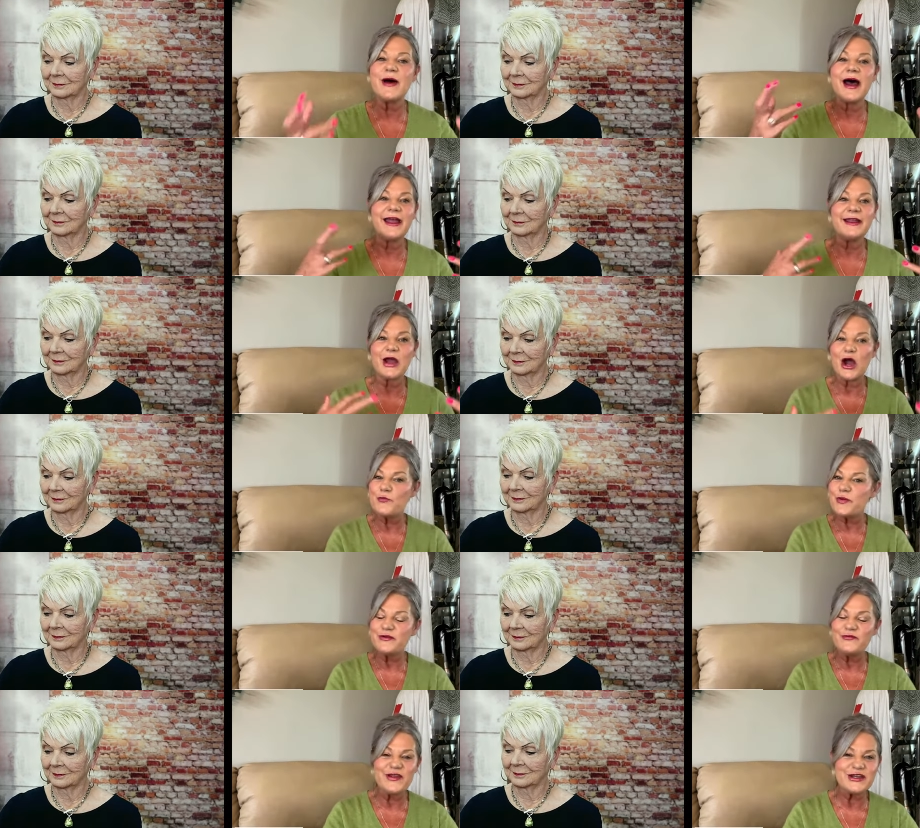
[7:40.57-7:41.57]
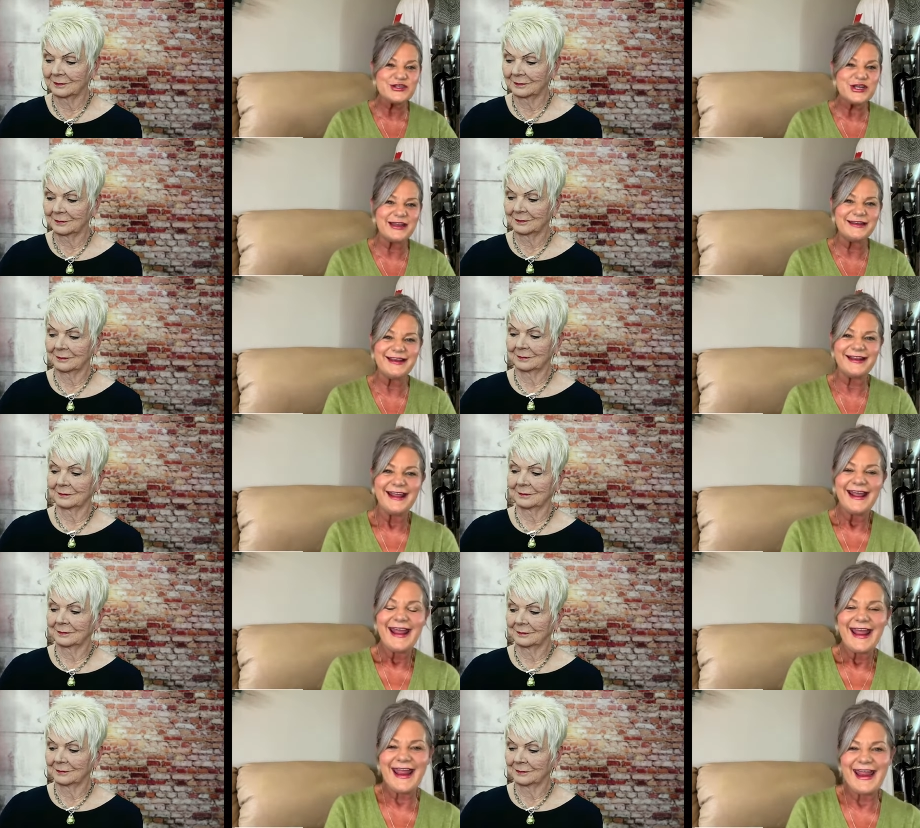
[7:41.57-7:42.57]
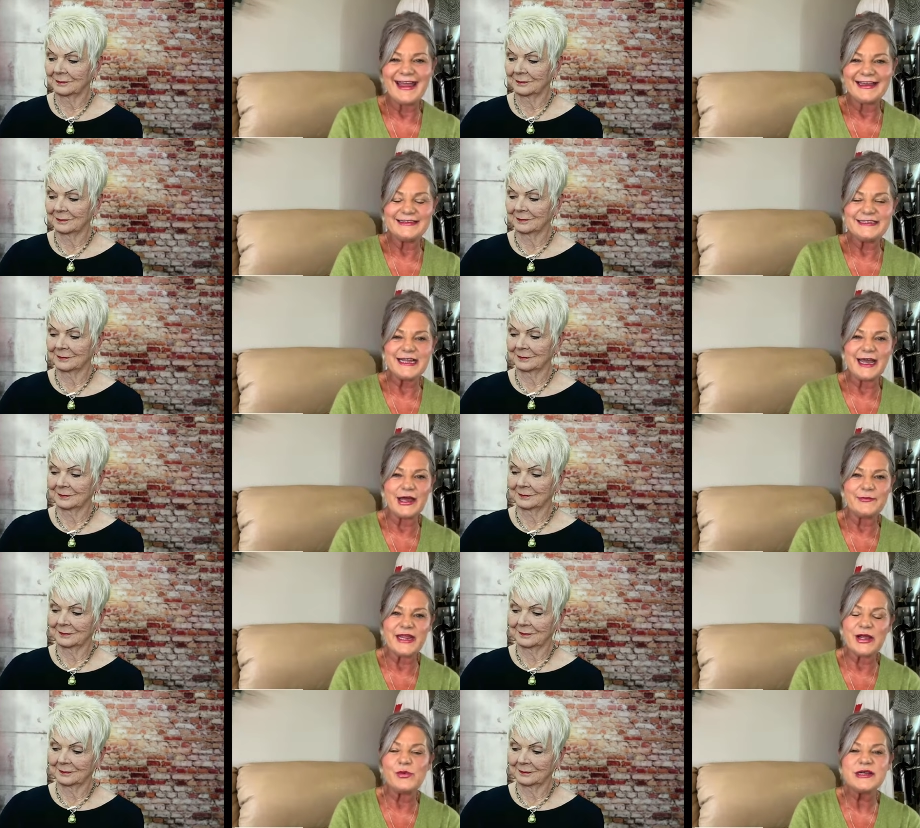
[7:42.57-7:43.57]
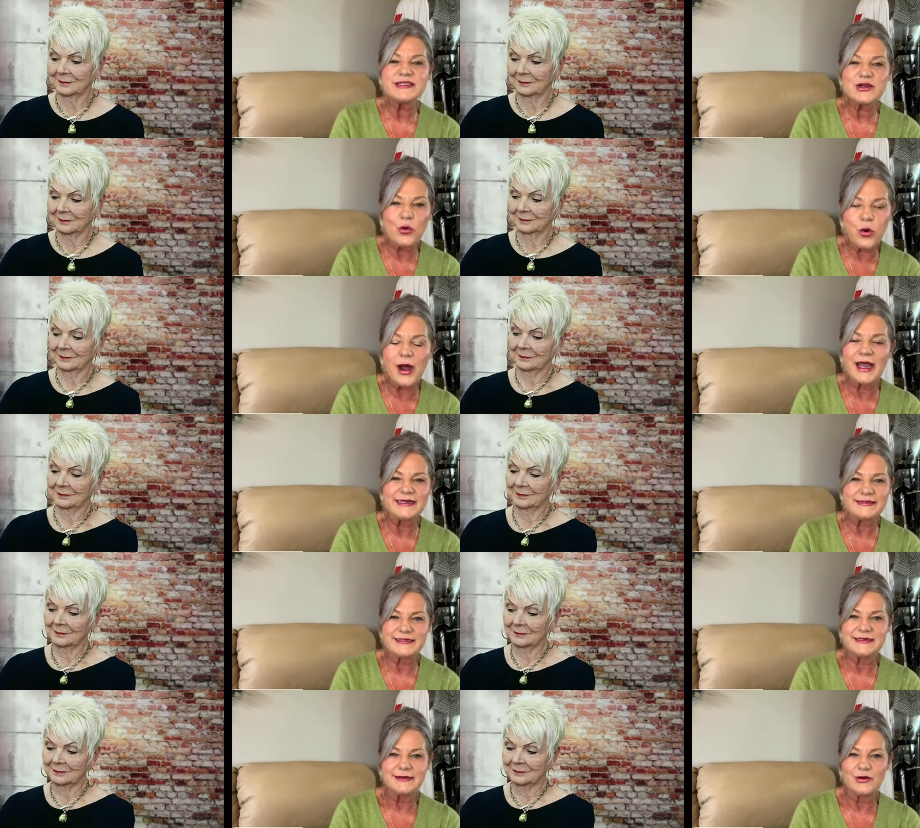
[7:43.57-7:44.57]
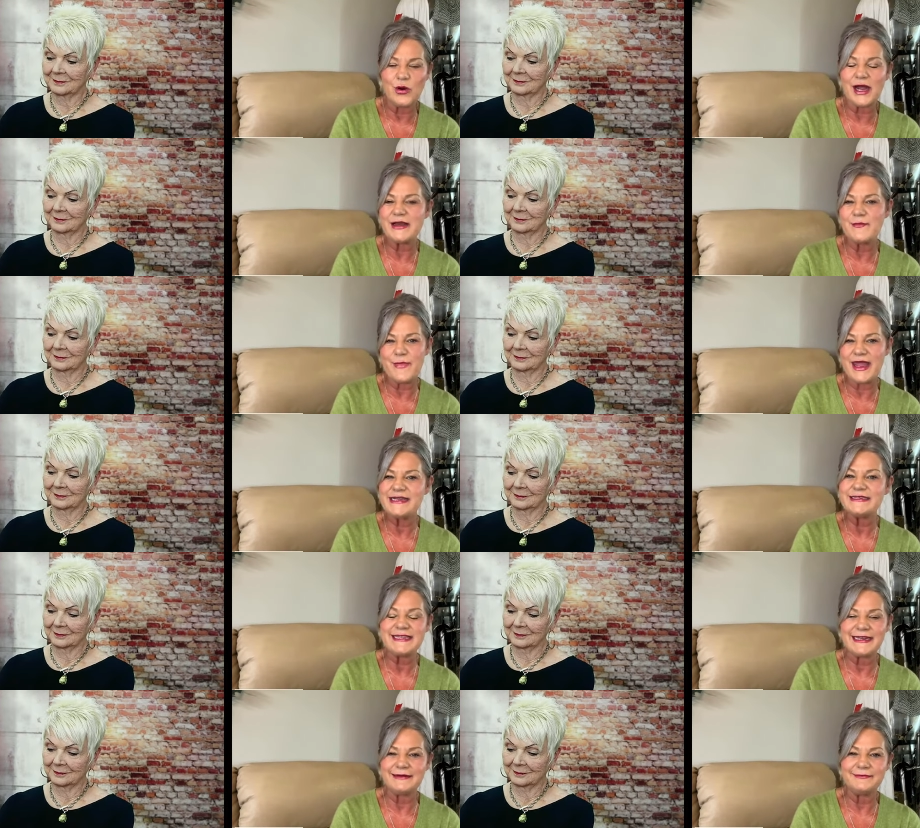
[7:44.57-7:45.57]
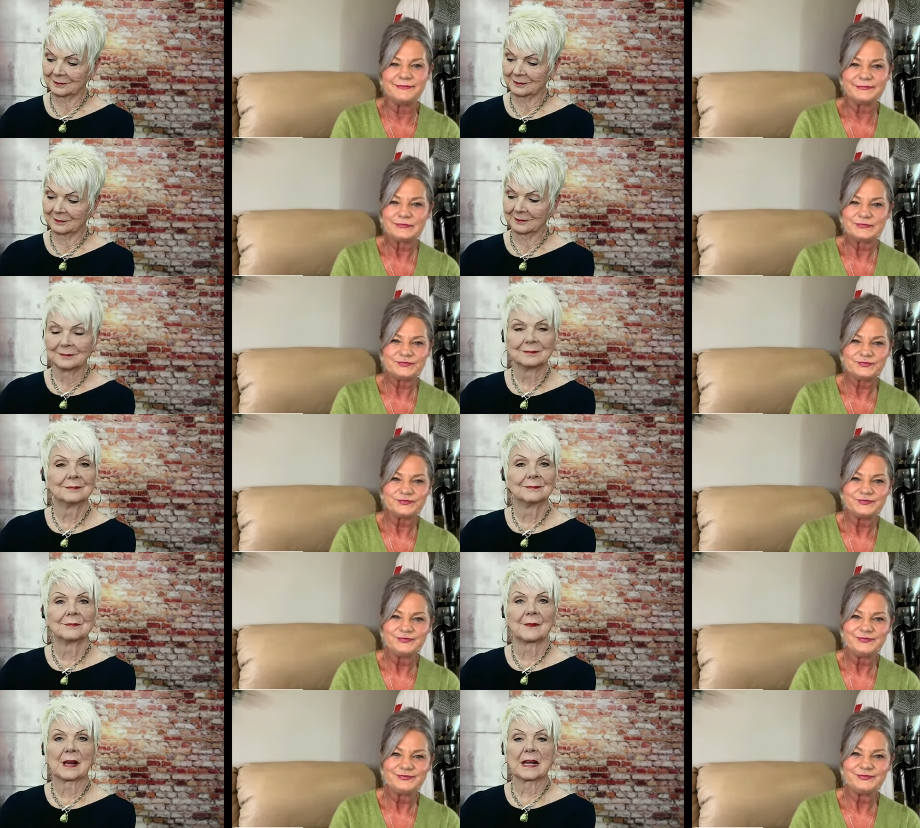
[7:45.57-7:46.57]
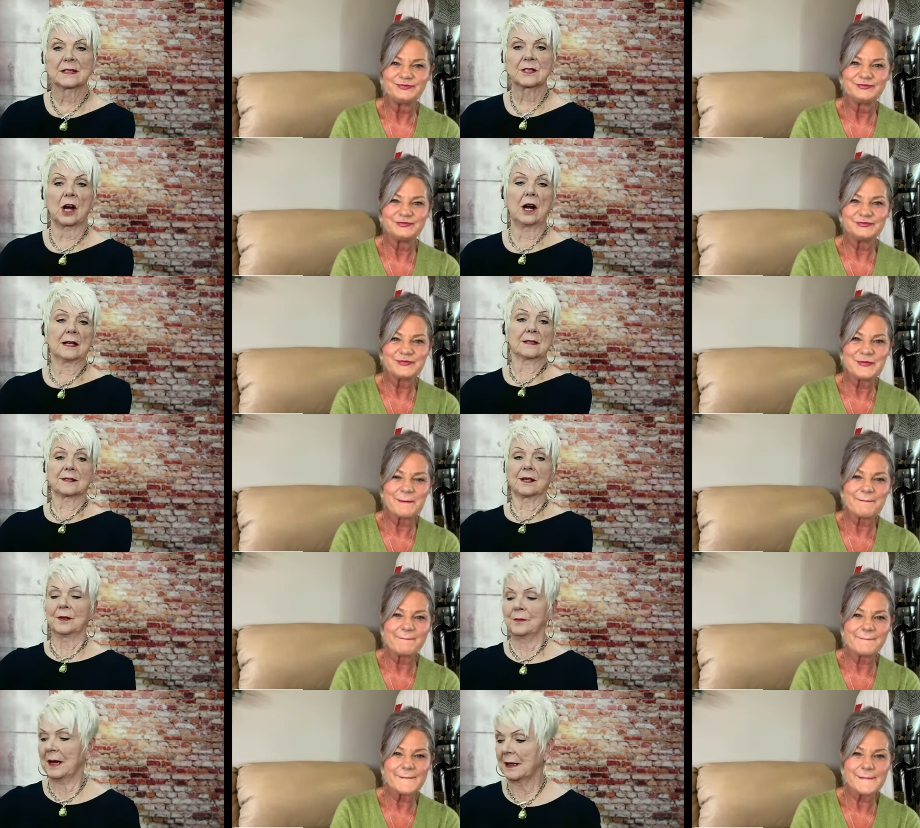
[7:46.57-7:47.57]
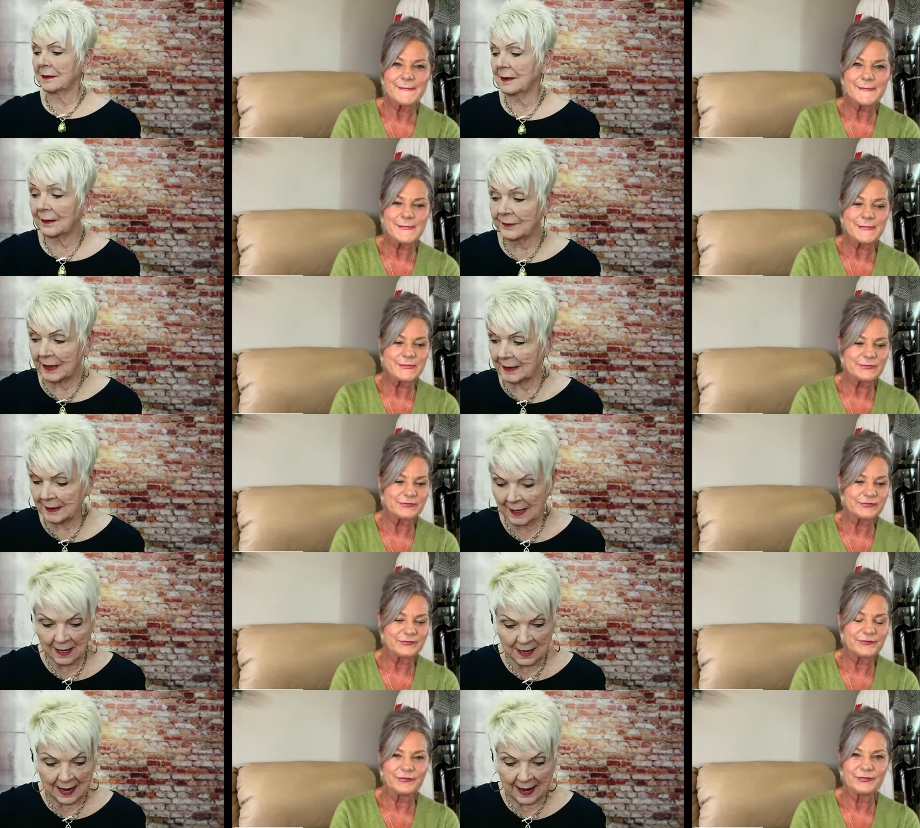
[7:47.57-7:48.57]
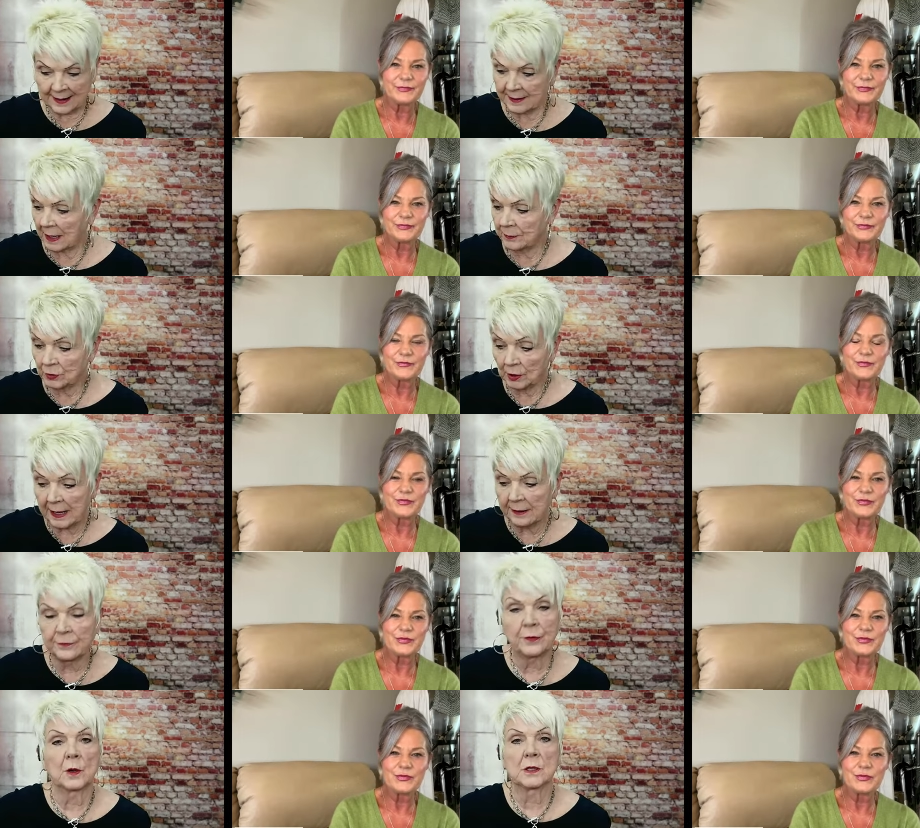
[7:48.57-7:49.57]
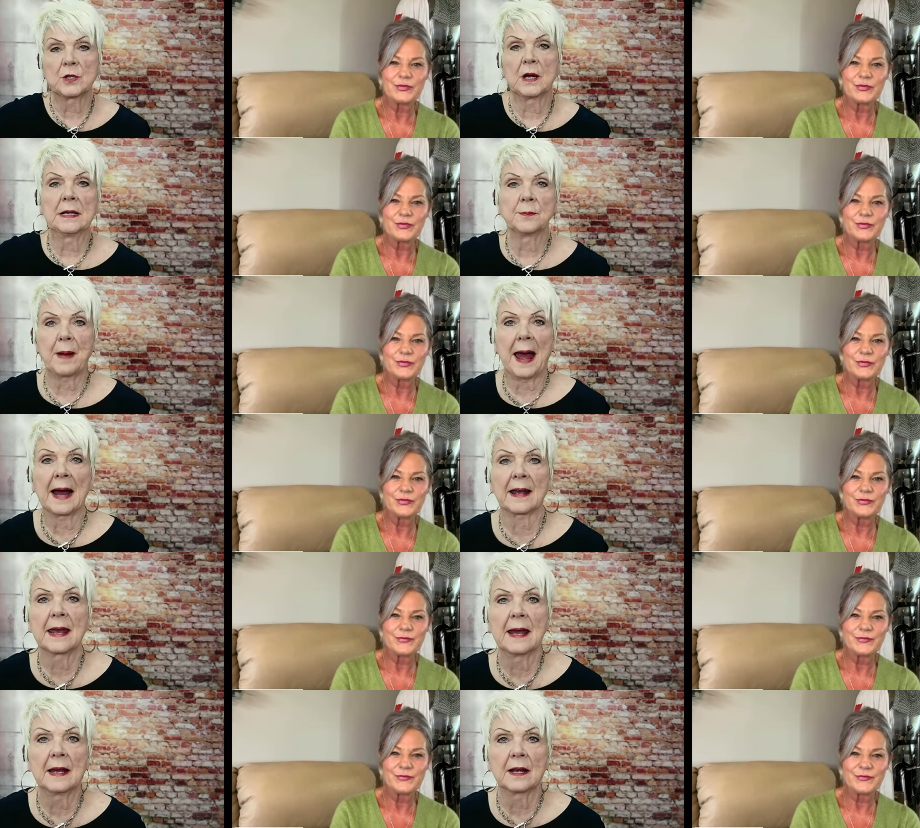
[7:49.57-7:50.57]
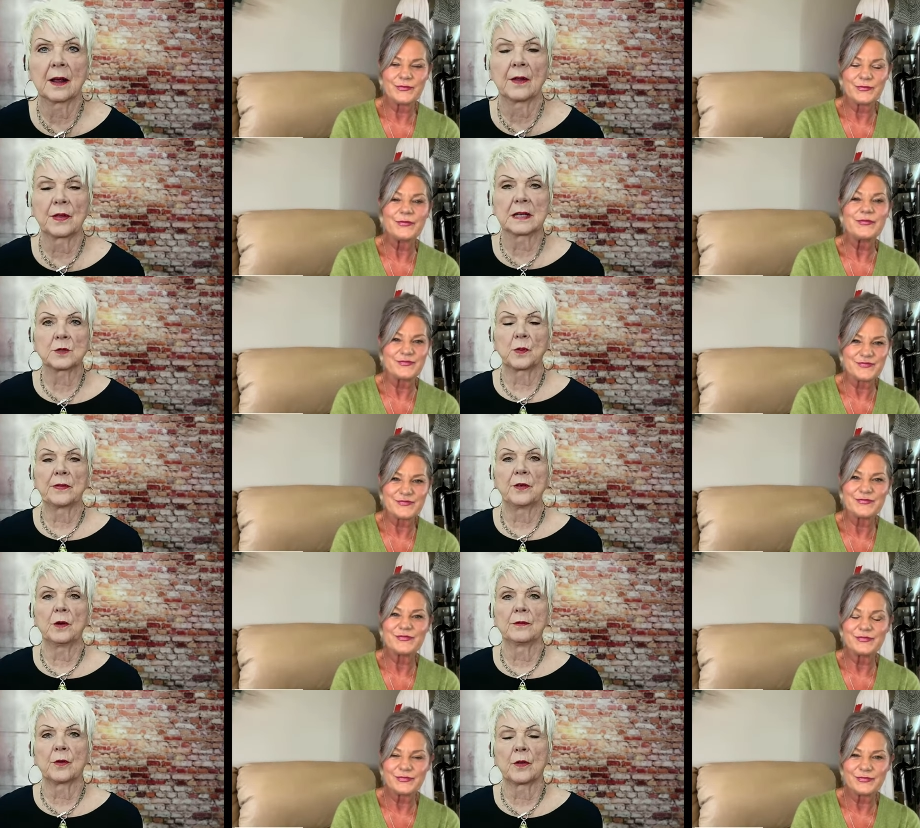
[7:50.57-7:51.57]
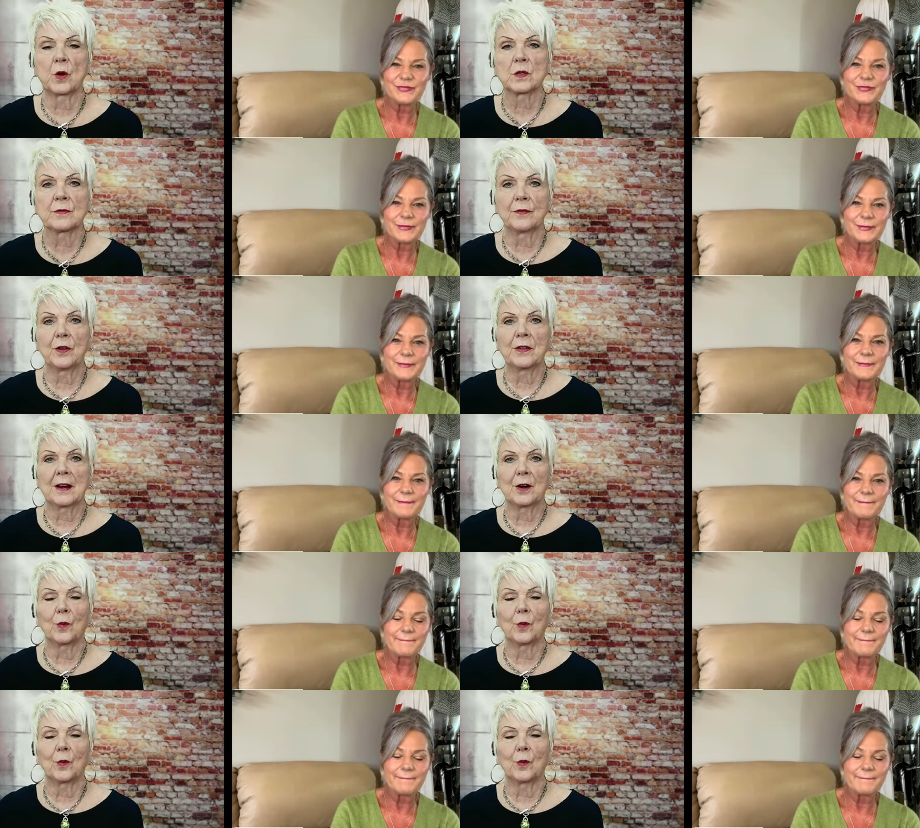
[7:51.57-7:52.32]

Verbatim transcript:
Speaker 1: my open vision. And um, it was quite, quite amazing.
Speaker 2: It's awesome. I love it. And I'm looking forward to unpacking this with you. And for those of you that are